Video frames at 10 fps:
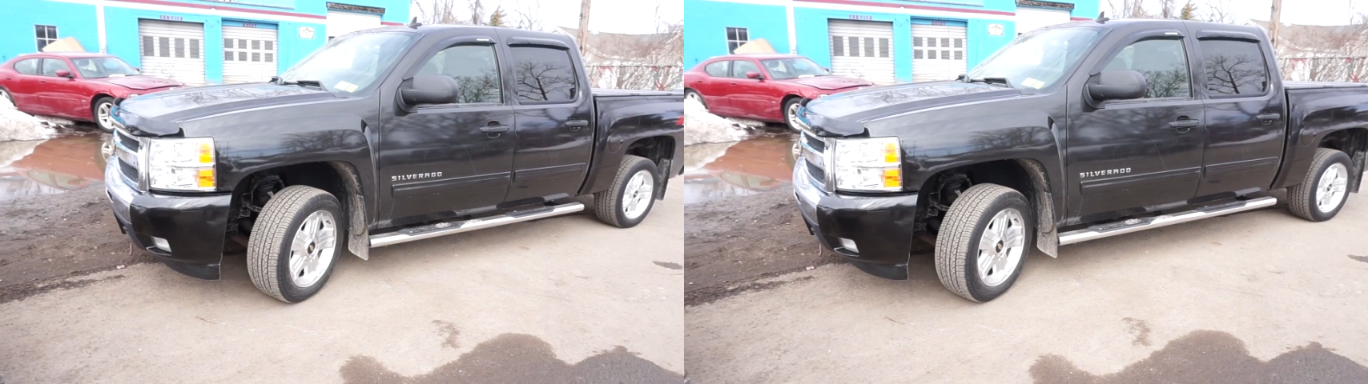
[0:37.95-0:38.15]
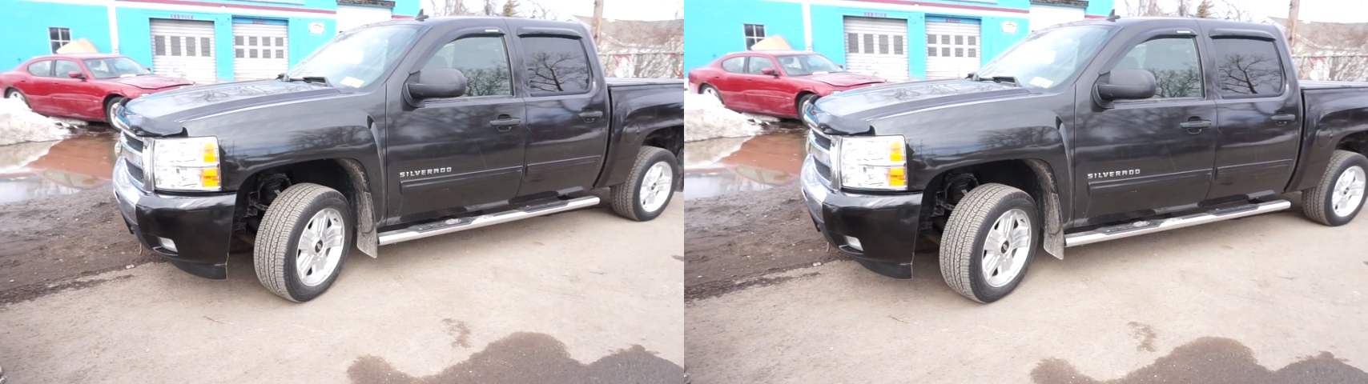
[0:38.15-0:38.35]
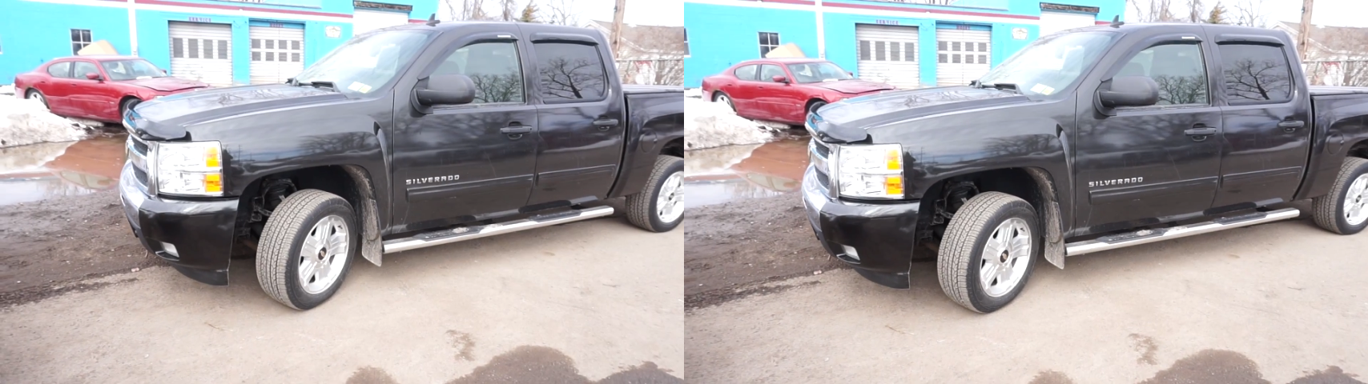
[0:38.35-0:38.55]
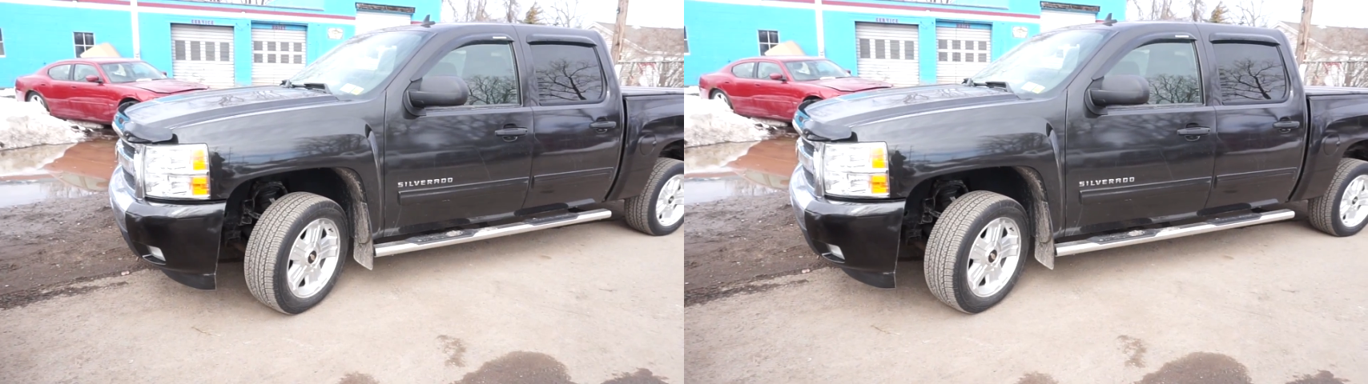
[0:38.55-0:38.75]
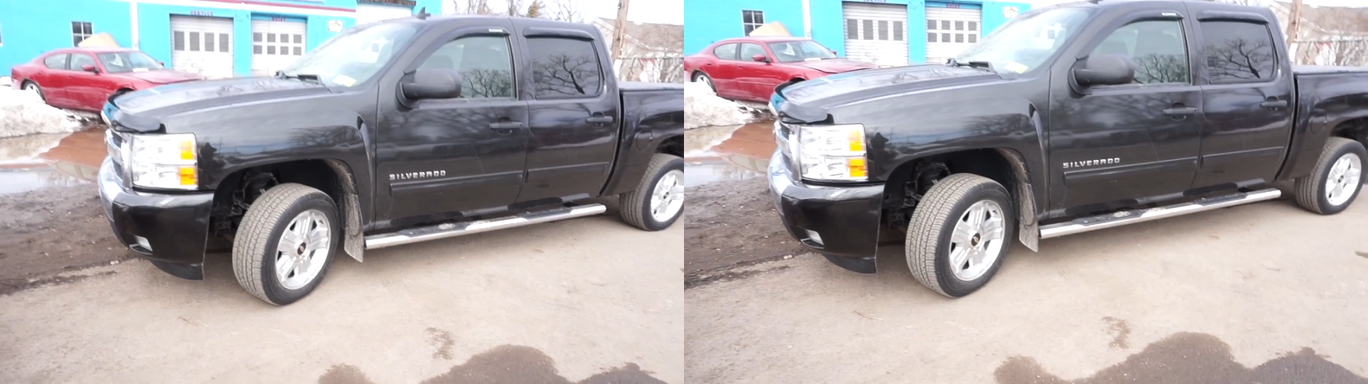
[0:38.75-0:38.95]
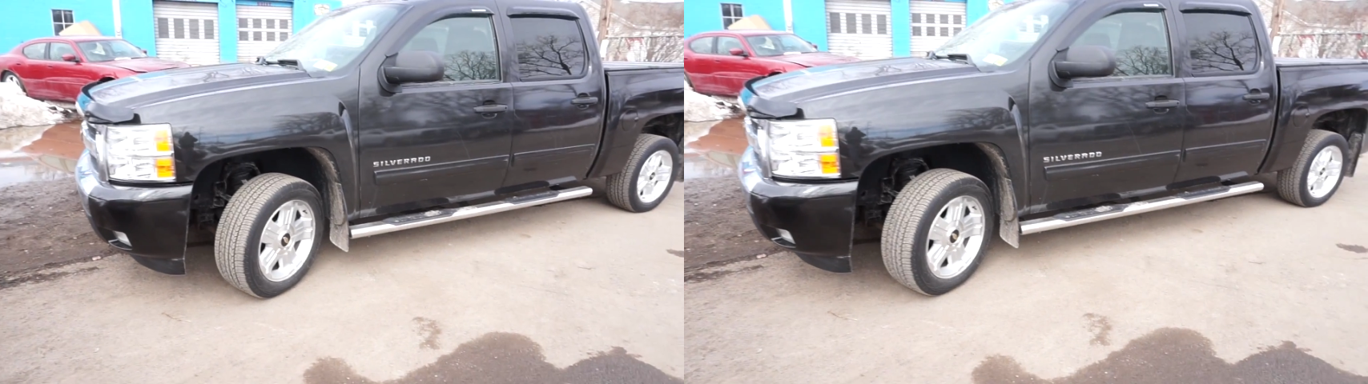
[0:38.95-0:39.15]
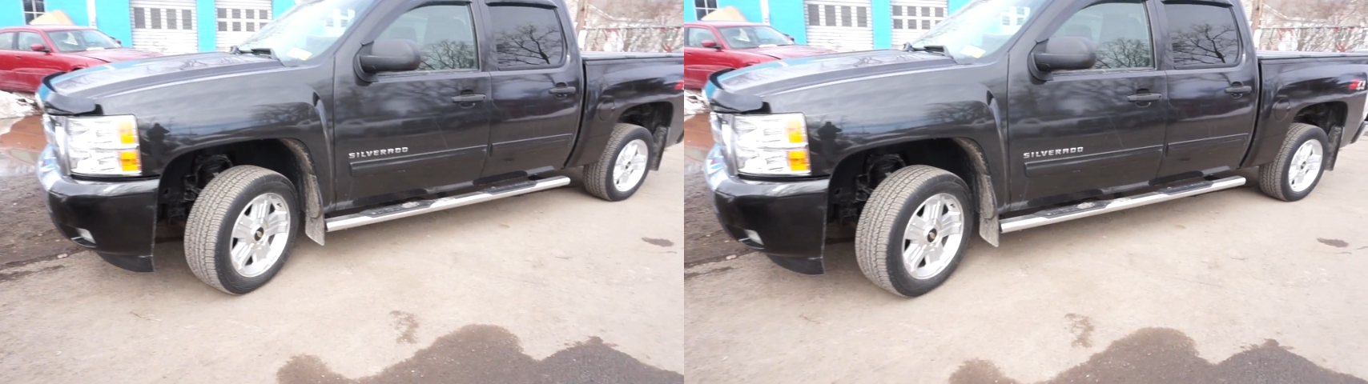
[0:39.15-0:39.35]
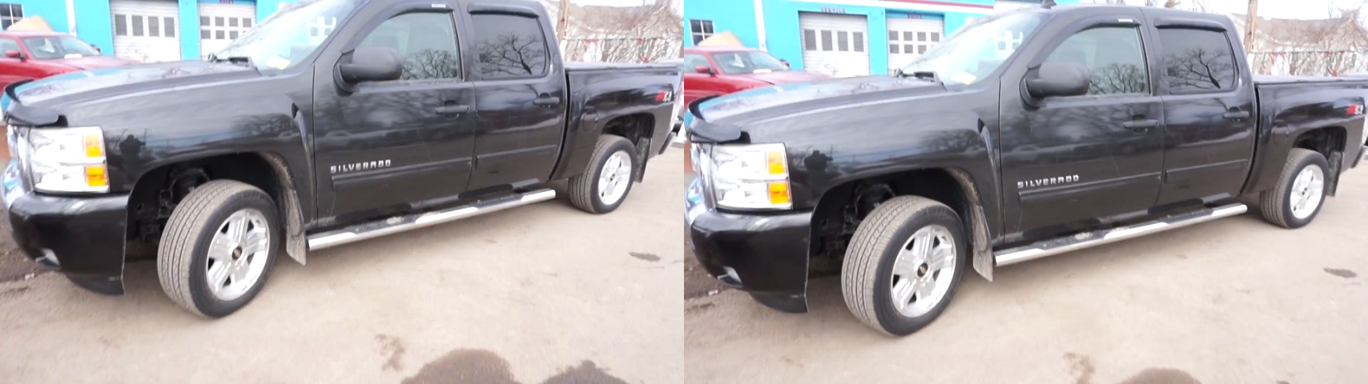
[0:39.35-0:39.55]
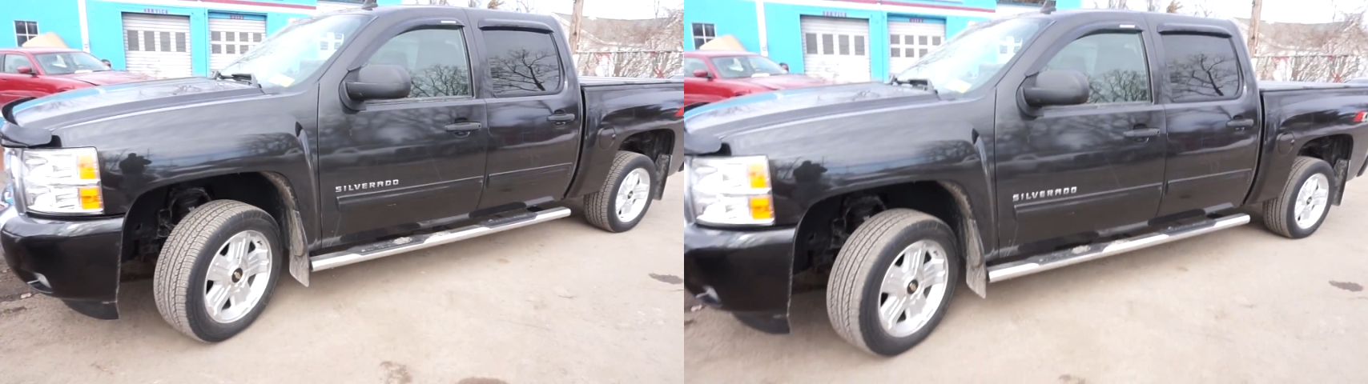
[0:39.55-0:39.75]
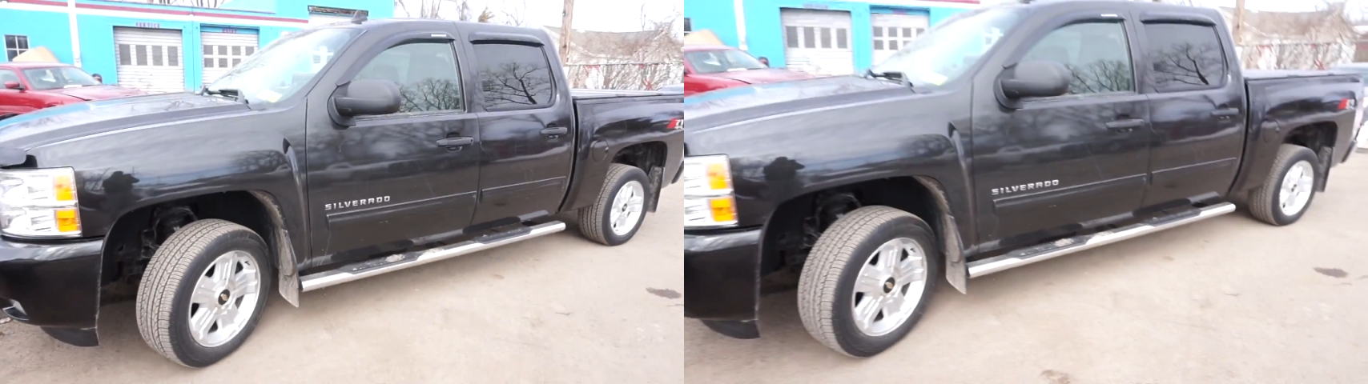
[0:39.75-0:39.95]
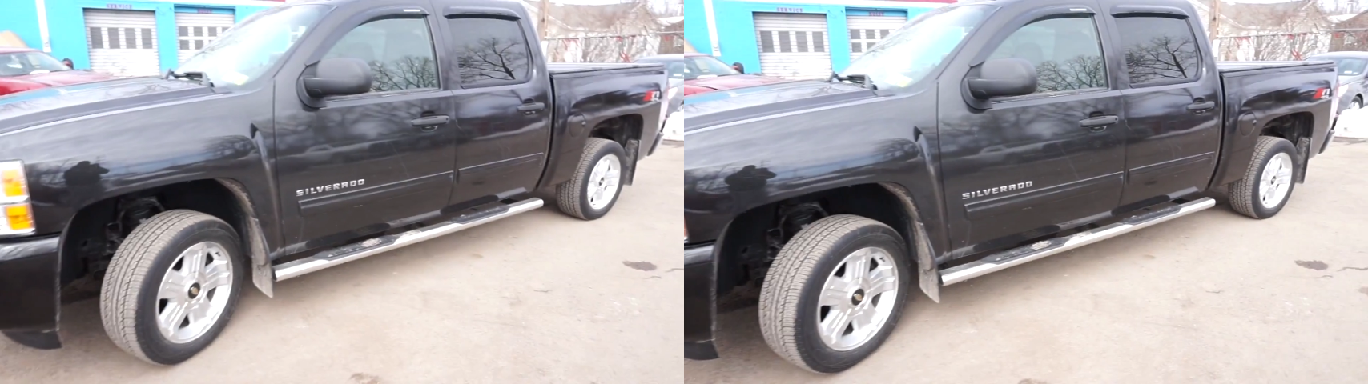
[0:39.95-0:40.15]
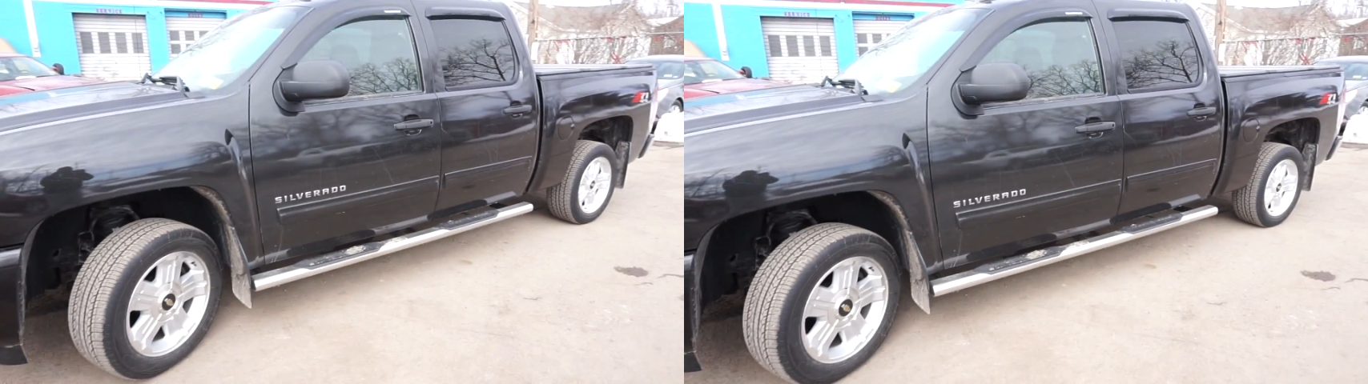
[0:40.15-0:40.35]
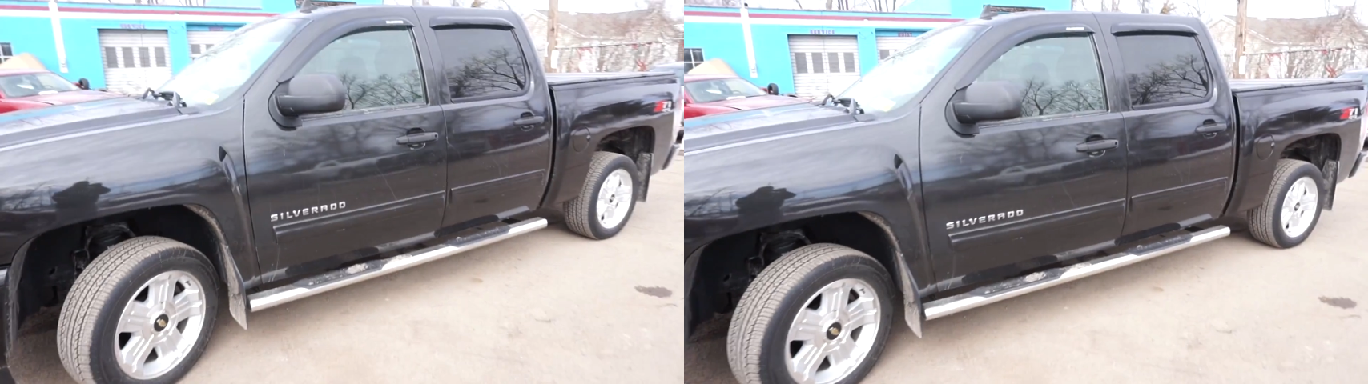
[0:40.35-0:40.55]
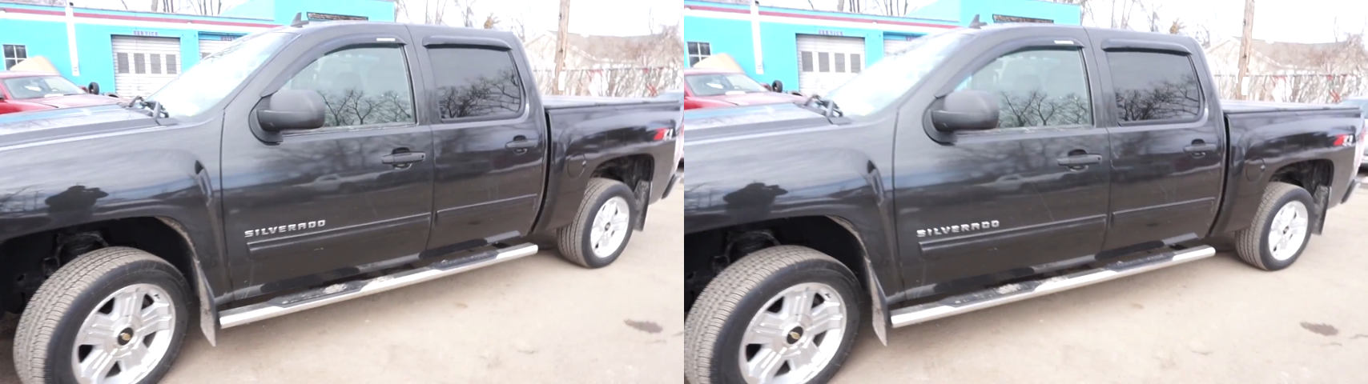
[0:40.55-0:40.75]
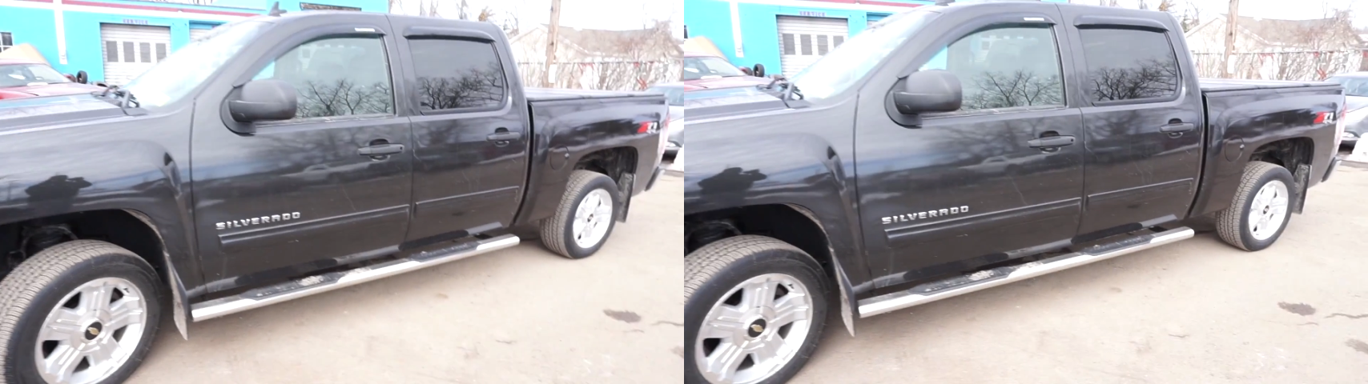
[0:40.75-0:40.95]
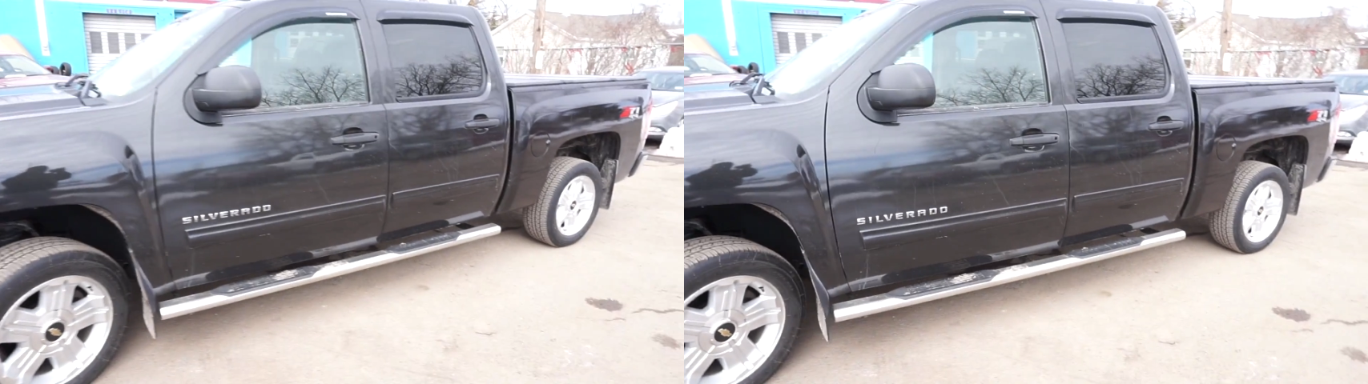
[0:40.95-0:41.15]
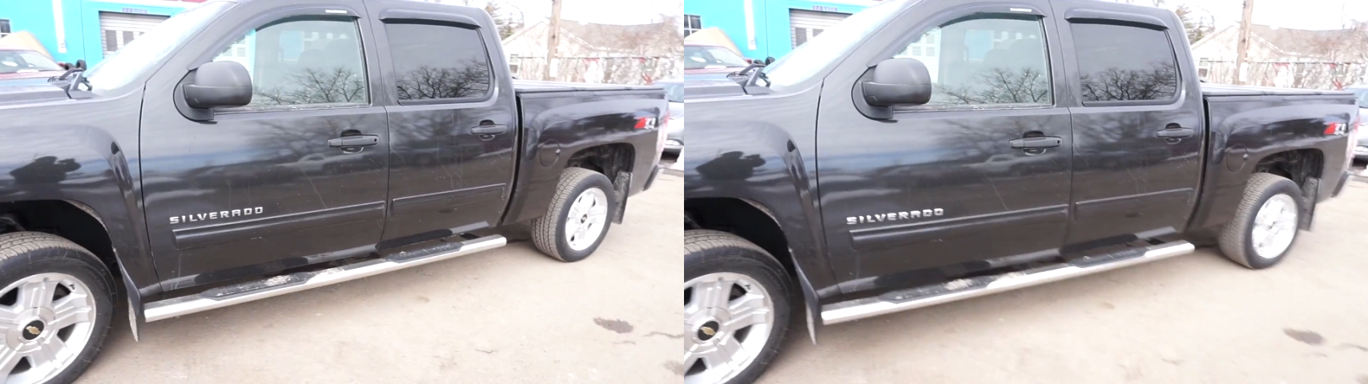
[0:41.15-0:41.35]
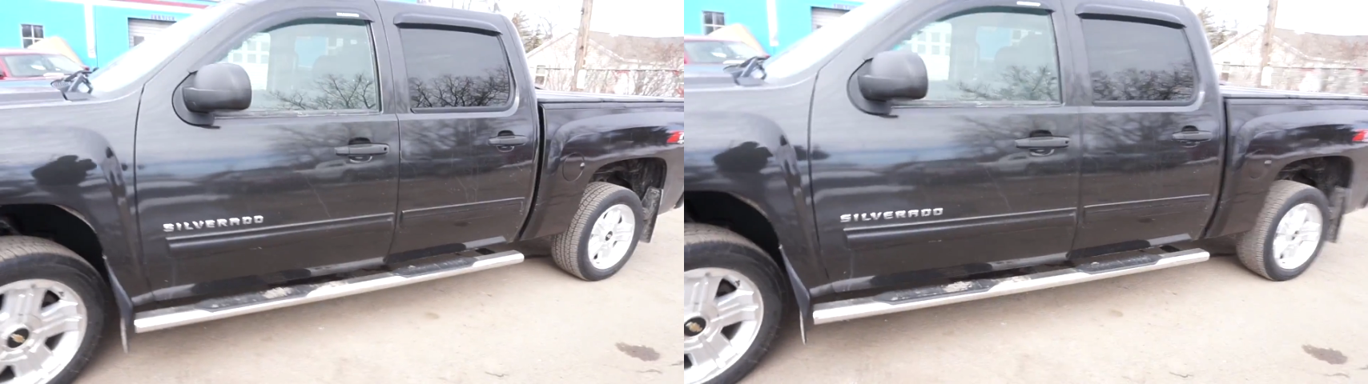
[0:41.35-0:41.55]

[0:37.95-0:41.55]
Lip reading: [unreadable: no face in view]